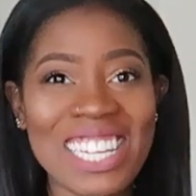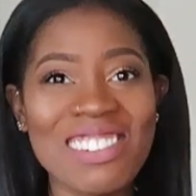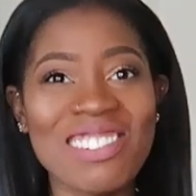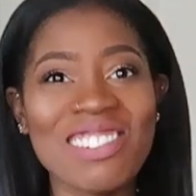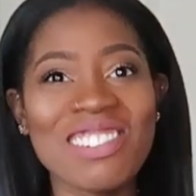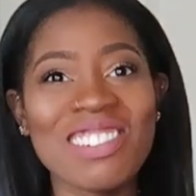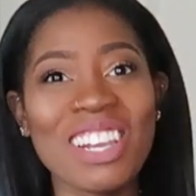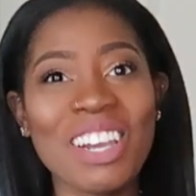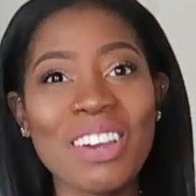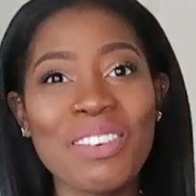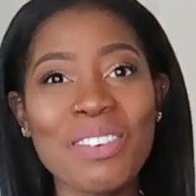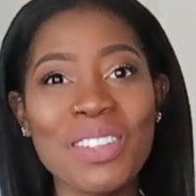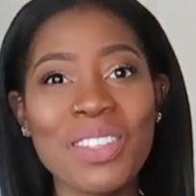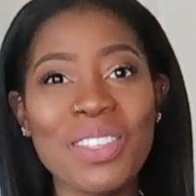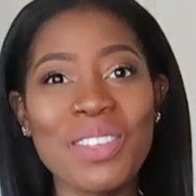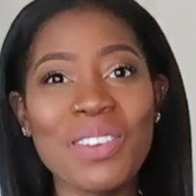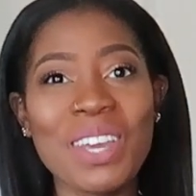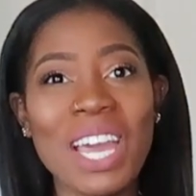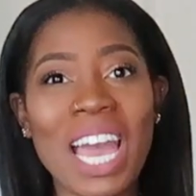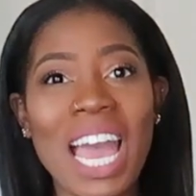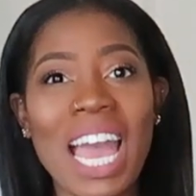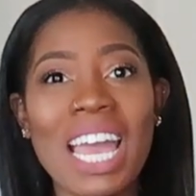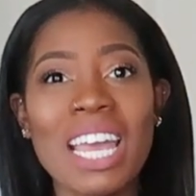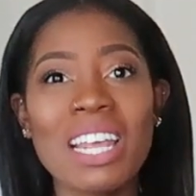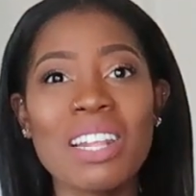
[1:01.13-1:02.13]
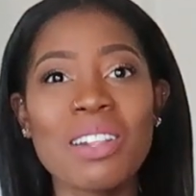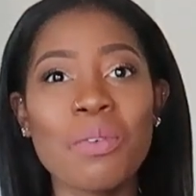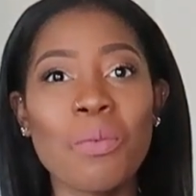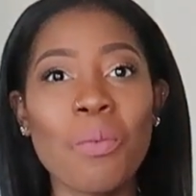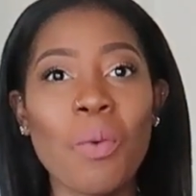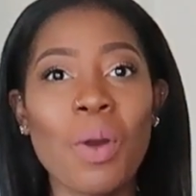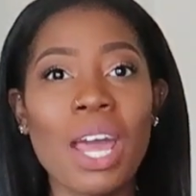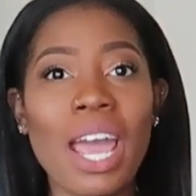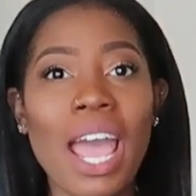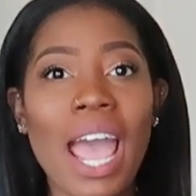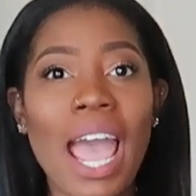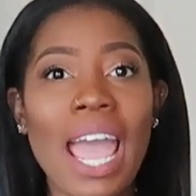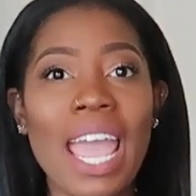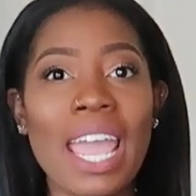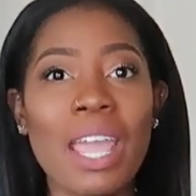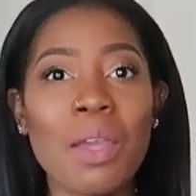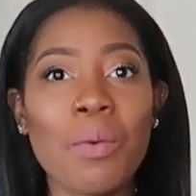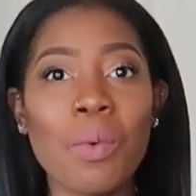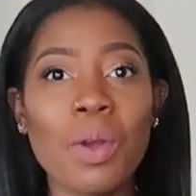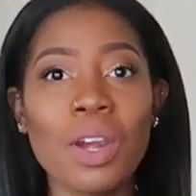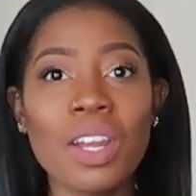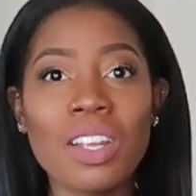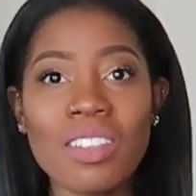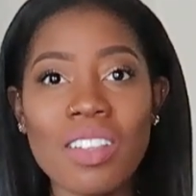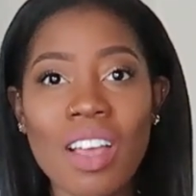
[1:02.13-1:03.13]
to share with you guys what I
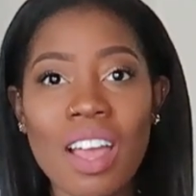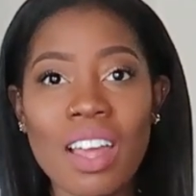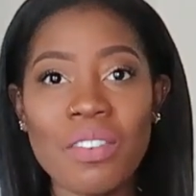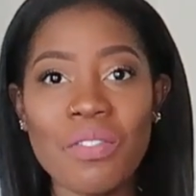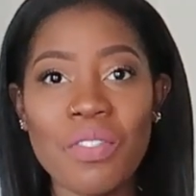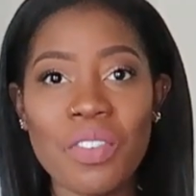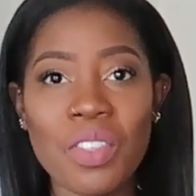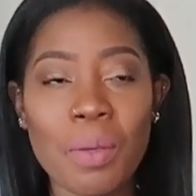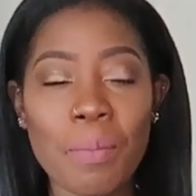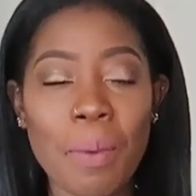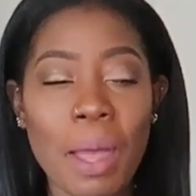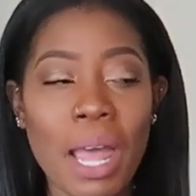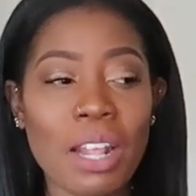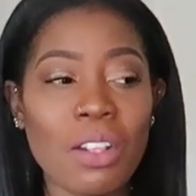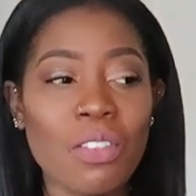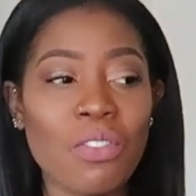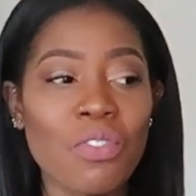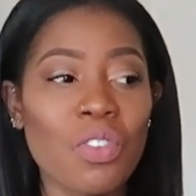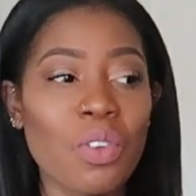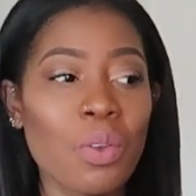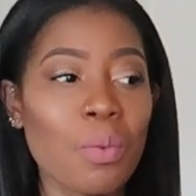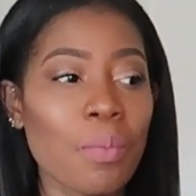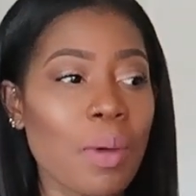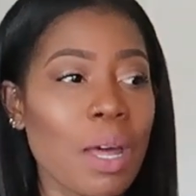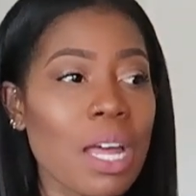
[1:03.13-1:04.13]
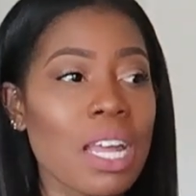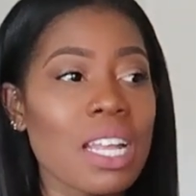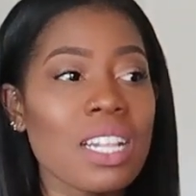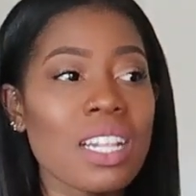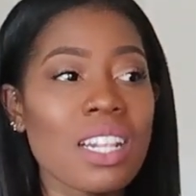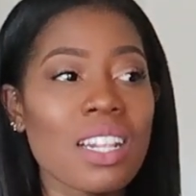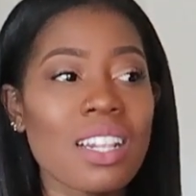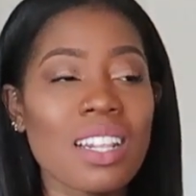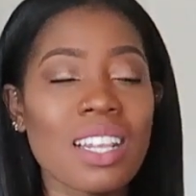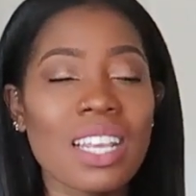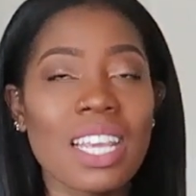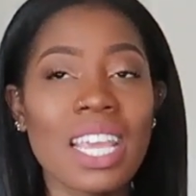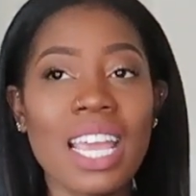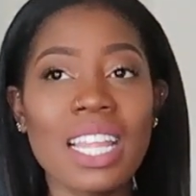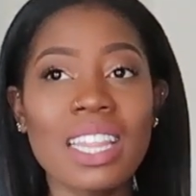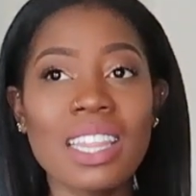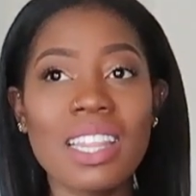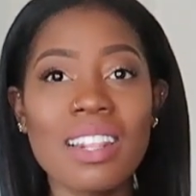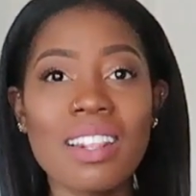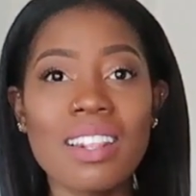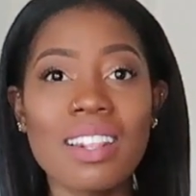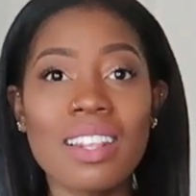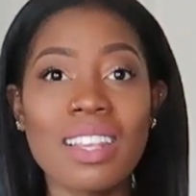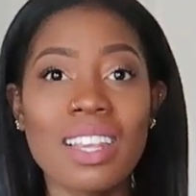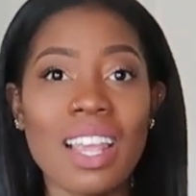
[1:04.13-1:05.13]
worked on for the past few months to get
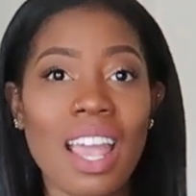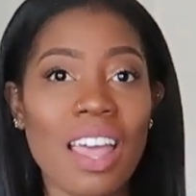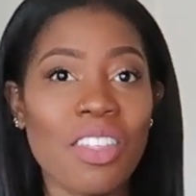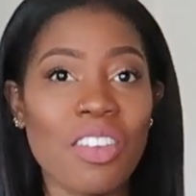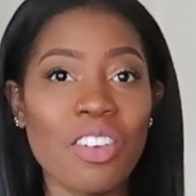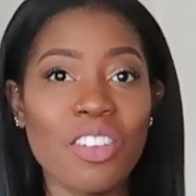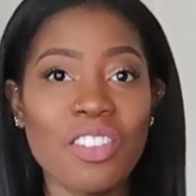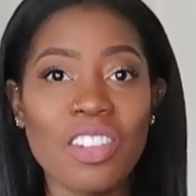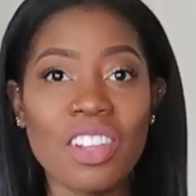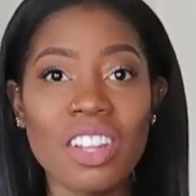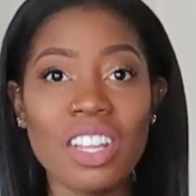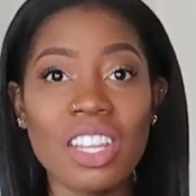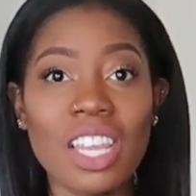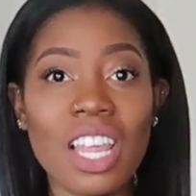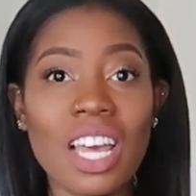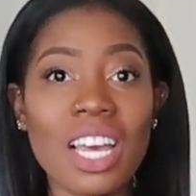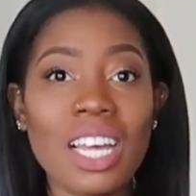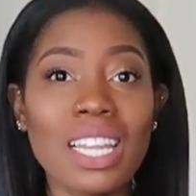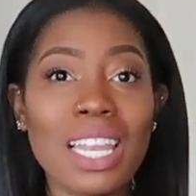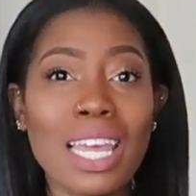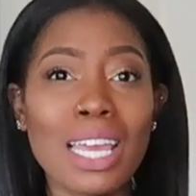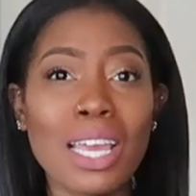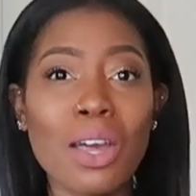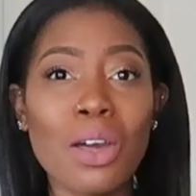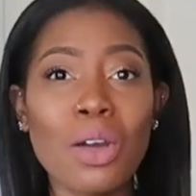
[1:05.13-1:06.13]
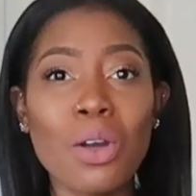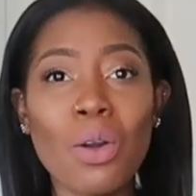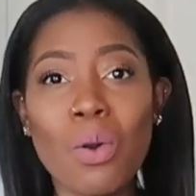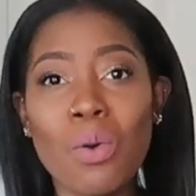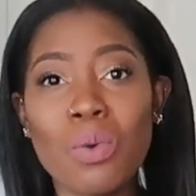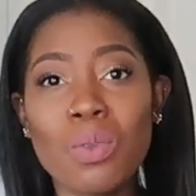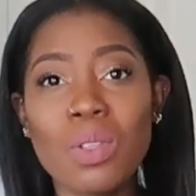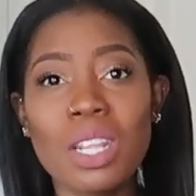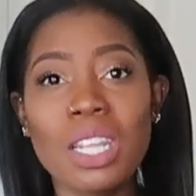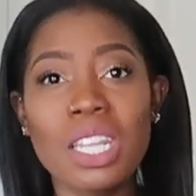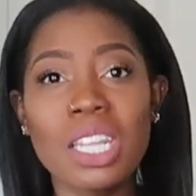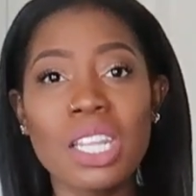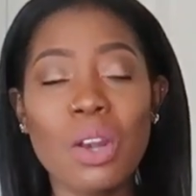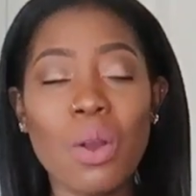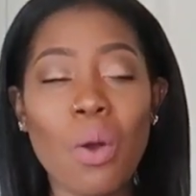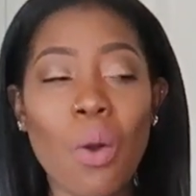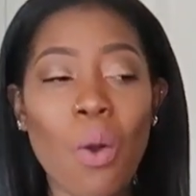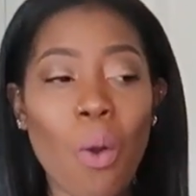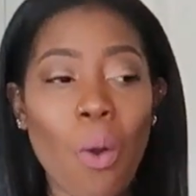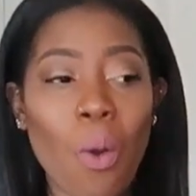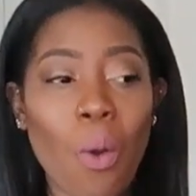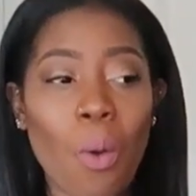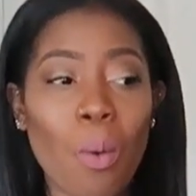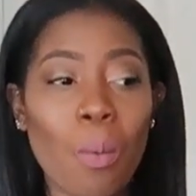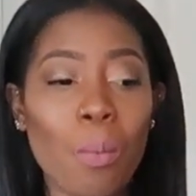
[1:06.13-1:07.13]
this together to look like a cozy little
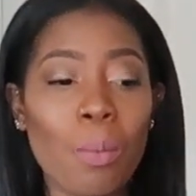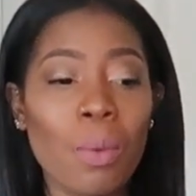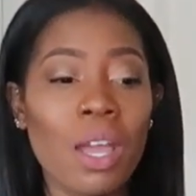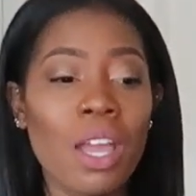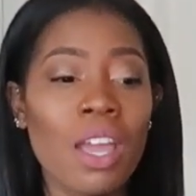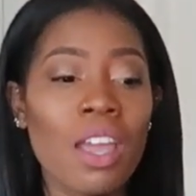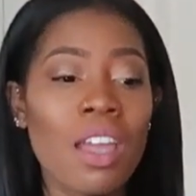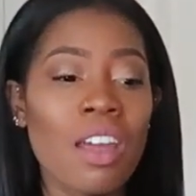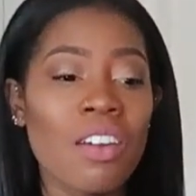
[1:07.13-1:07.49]
home.